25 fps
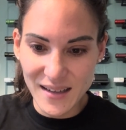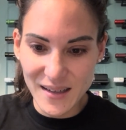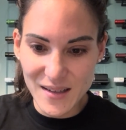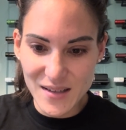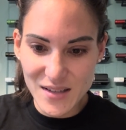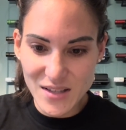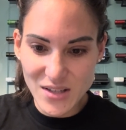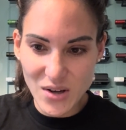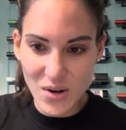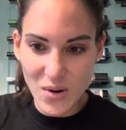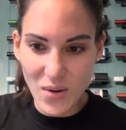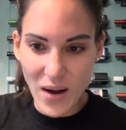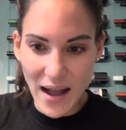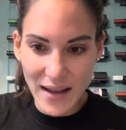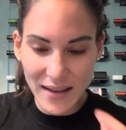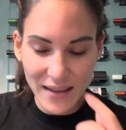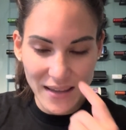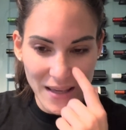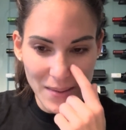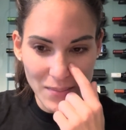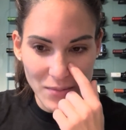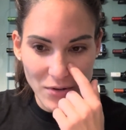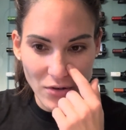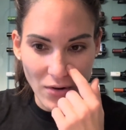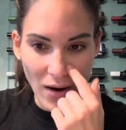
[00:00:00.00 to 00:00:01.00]
so I
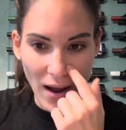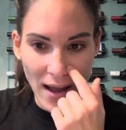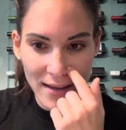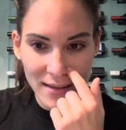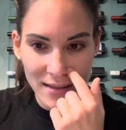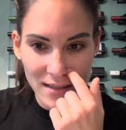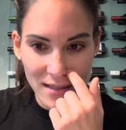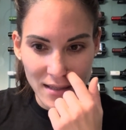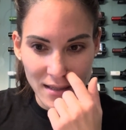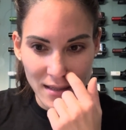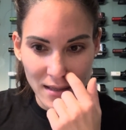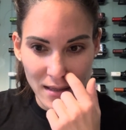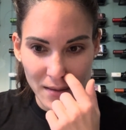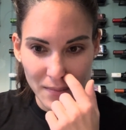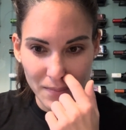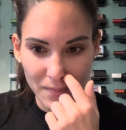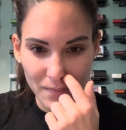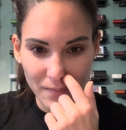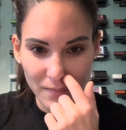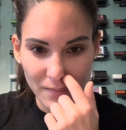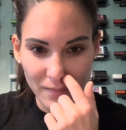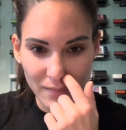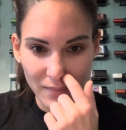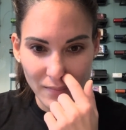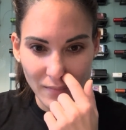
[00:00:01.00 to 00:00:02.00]
keep trying to,
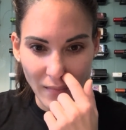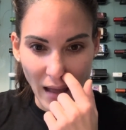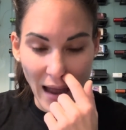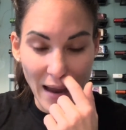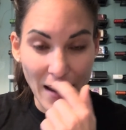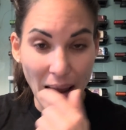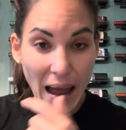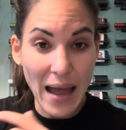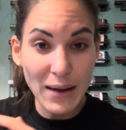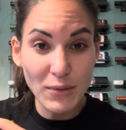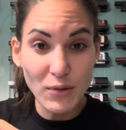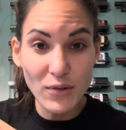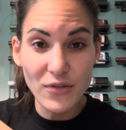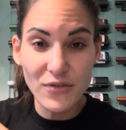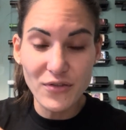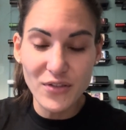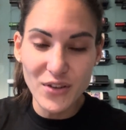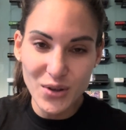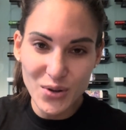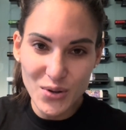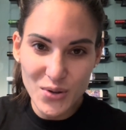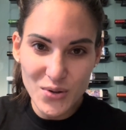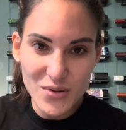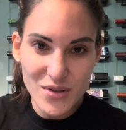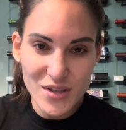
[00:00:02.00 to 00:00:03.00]
I
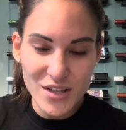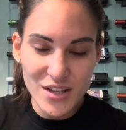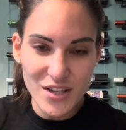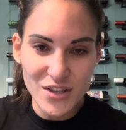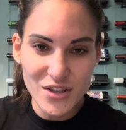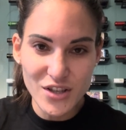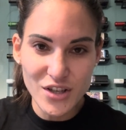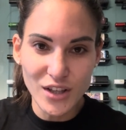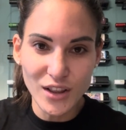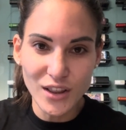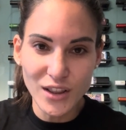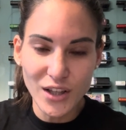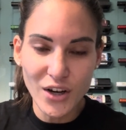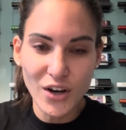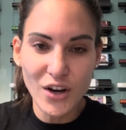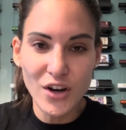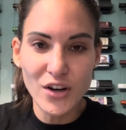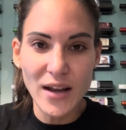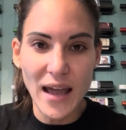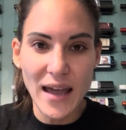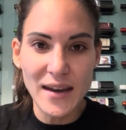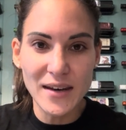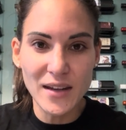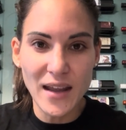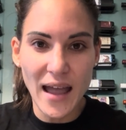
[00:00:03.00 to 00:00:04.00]
refuse to learn
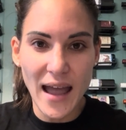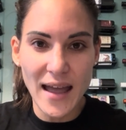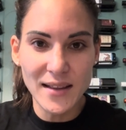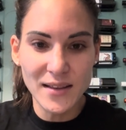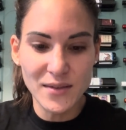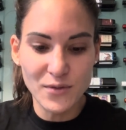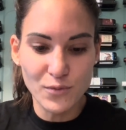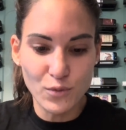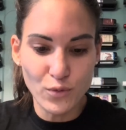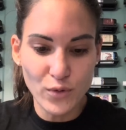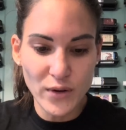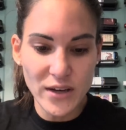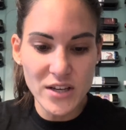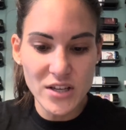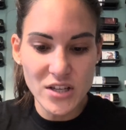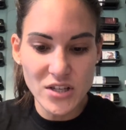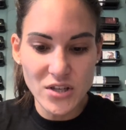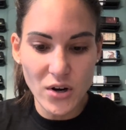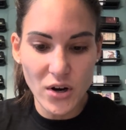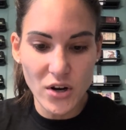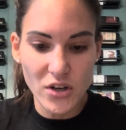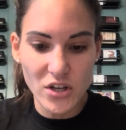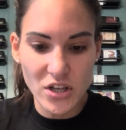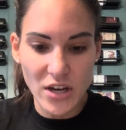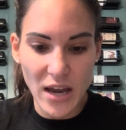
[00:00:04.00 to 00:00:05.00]
and
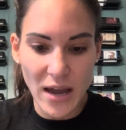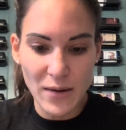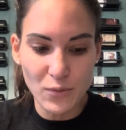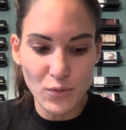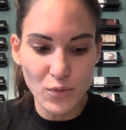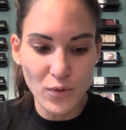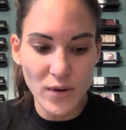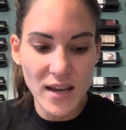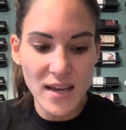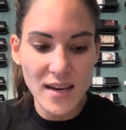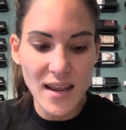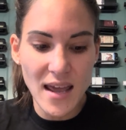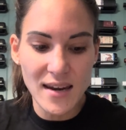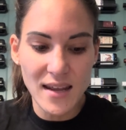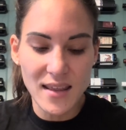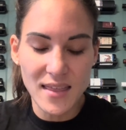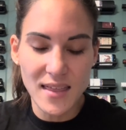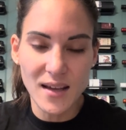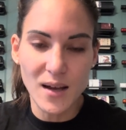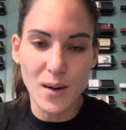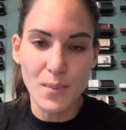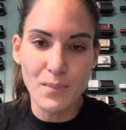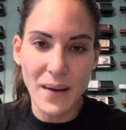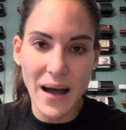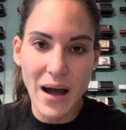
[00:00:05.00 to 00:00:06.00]
research and read
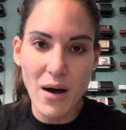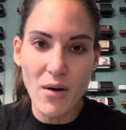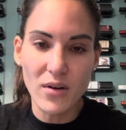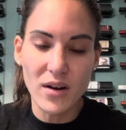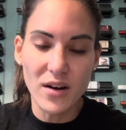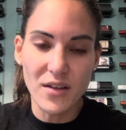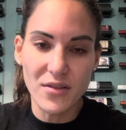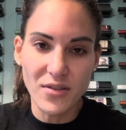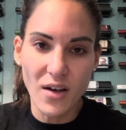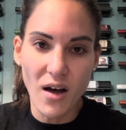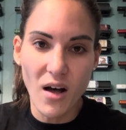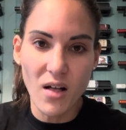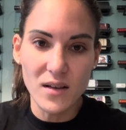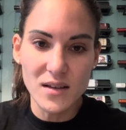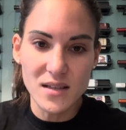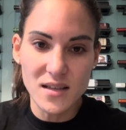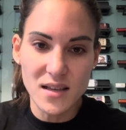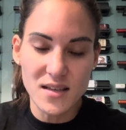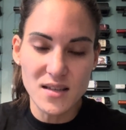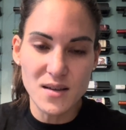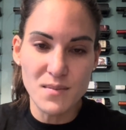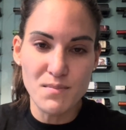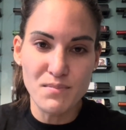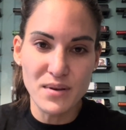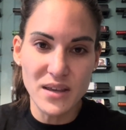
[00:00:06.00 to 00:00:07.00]
anything about
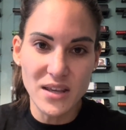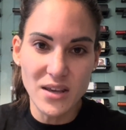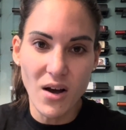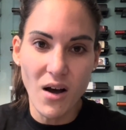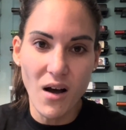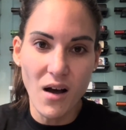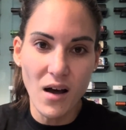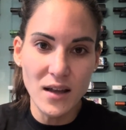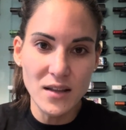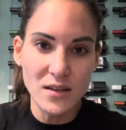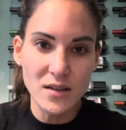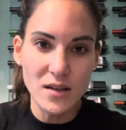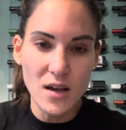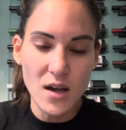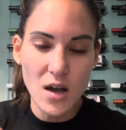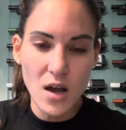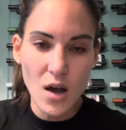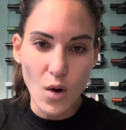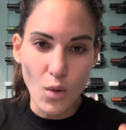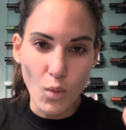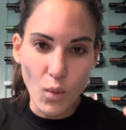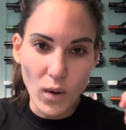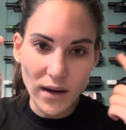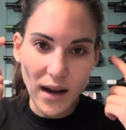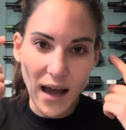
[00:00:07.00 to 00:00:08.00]
Catholicism beyond
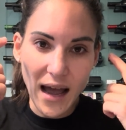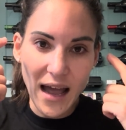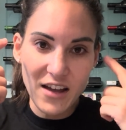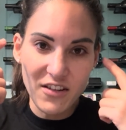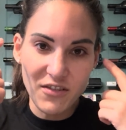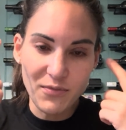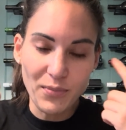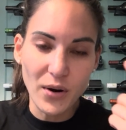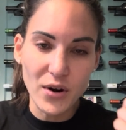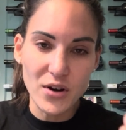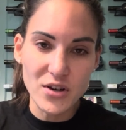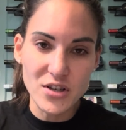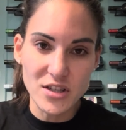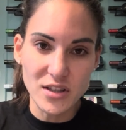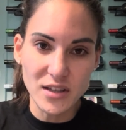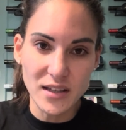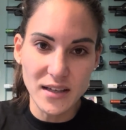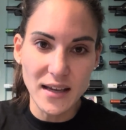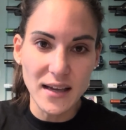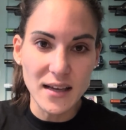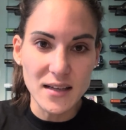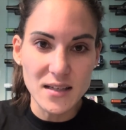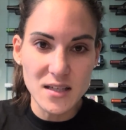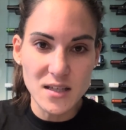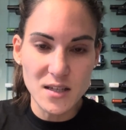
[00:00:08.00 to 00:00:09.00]
what I have
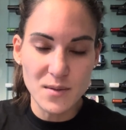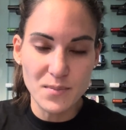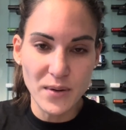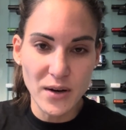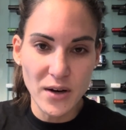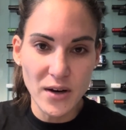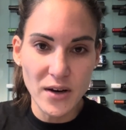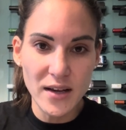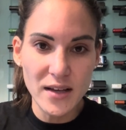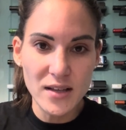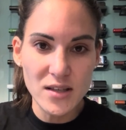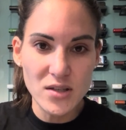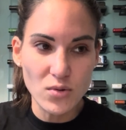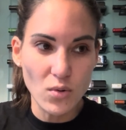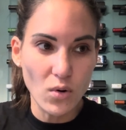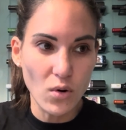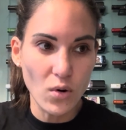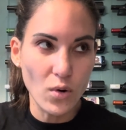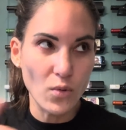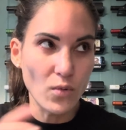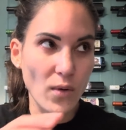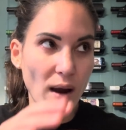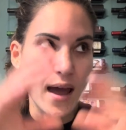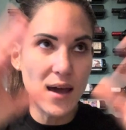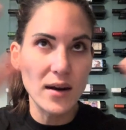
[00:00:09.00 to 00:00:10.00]
personally experienced
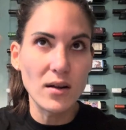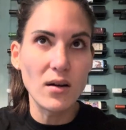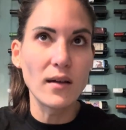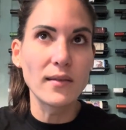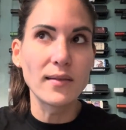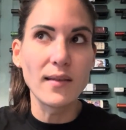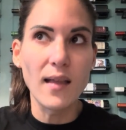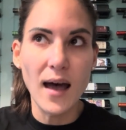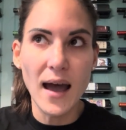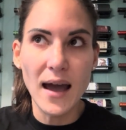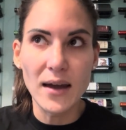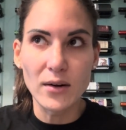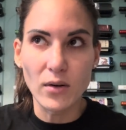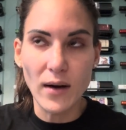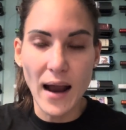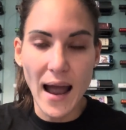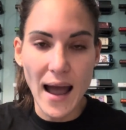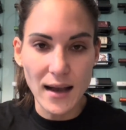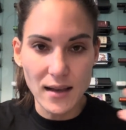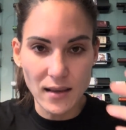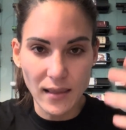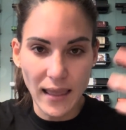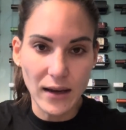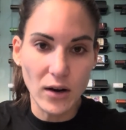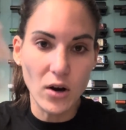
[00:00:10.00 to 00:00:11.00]
or read online or
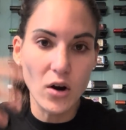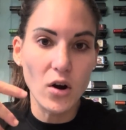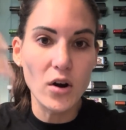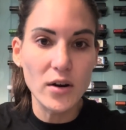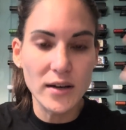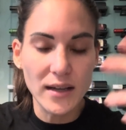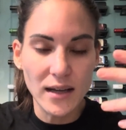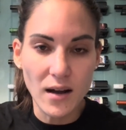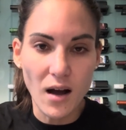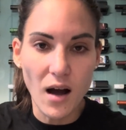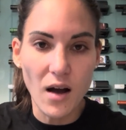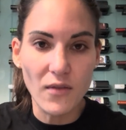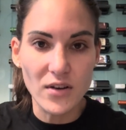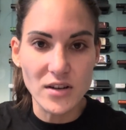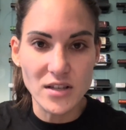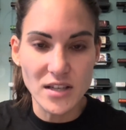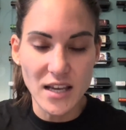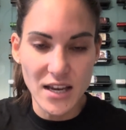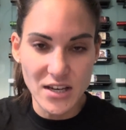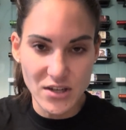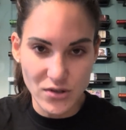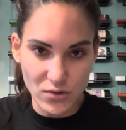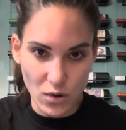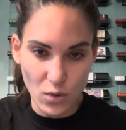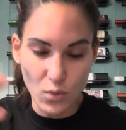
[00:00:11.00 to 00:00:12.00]
heard in
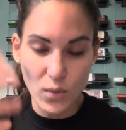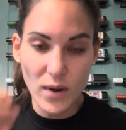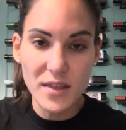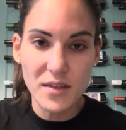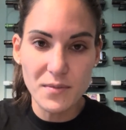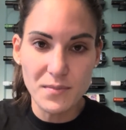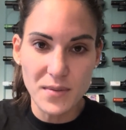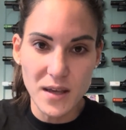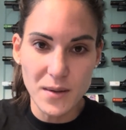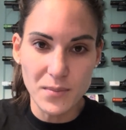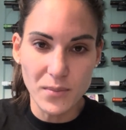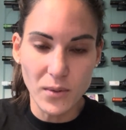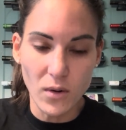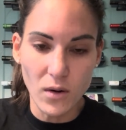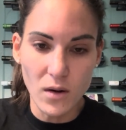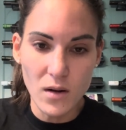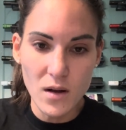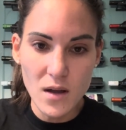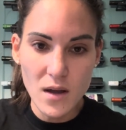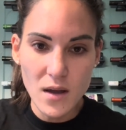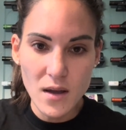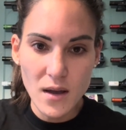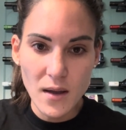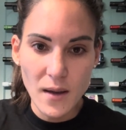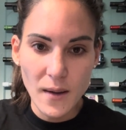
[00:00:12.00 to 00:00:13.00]
conversation or with people,
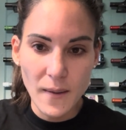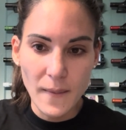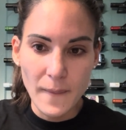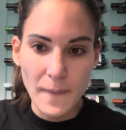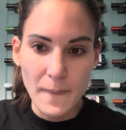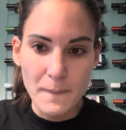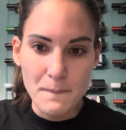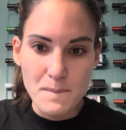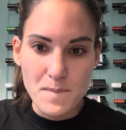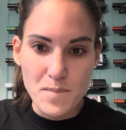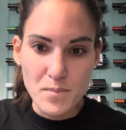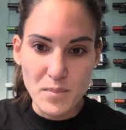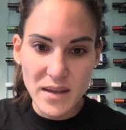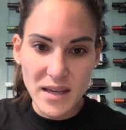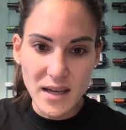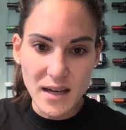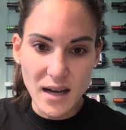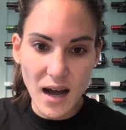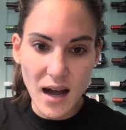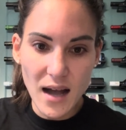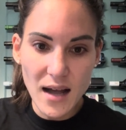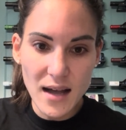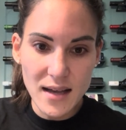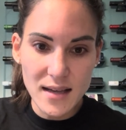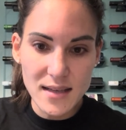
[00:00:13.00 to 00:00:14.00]

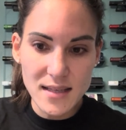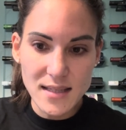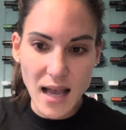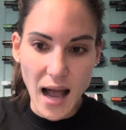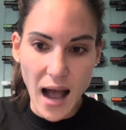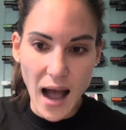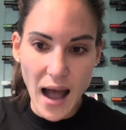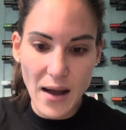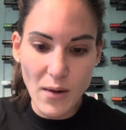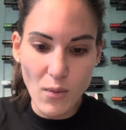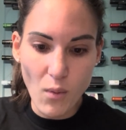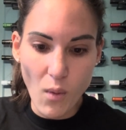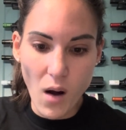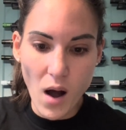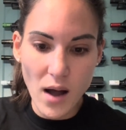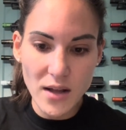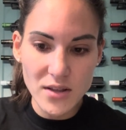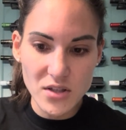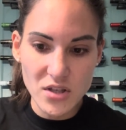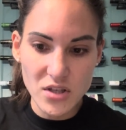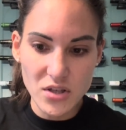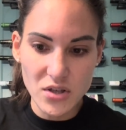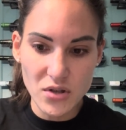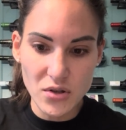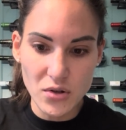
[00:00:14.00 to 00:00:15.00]
because I
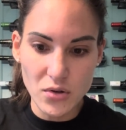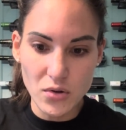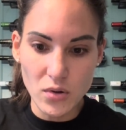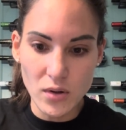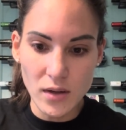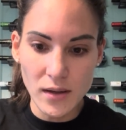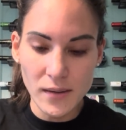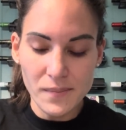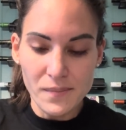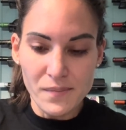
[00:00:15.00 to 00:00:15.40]
want to